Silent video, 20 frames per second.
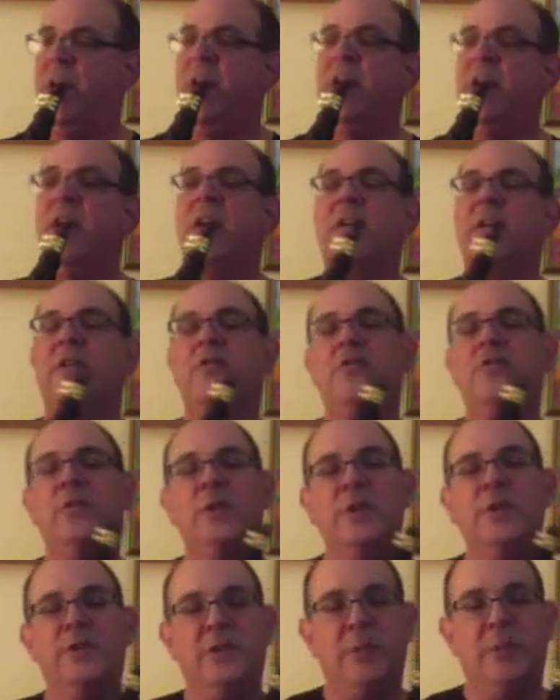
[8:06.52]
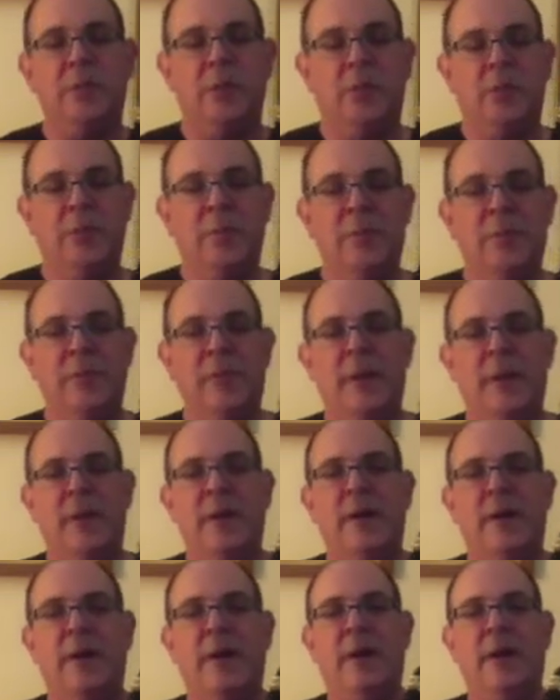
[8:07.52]
And it's really simple.
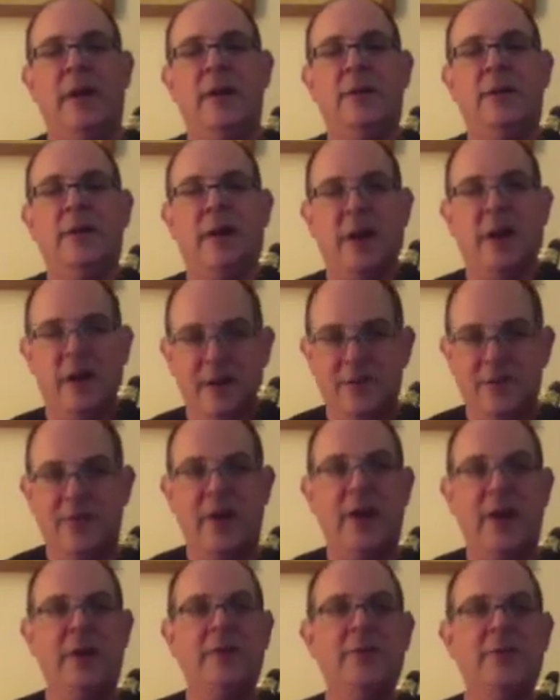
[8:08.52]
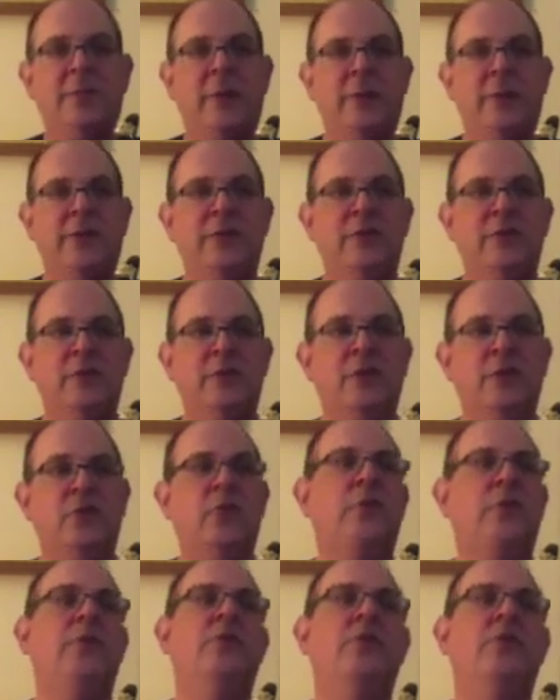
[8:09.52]
And I advise my students,
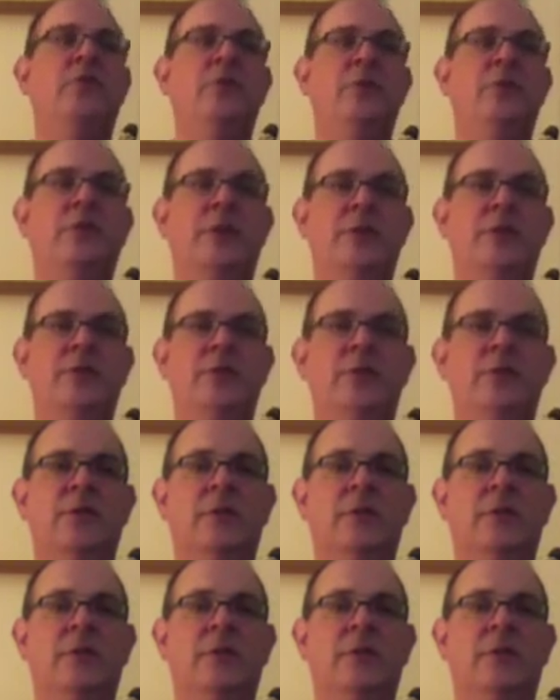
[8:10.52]
when you do this,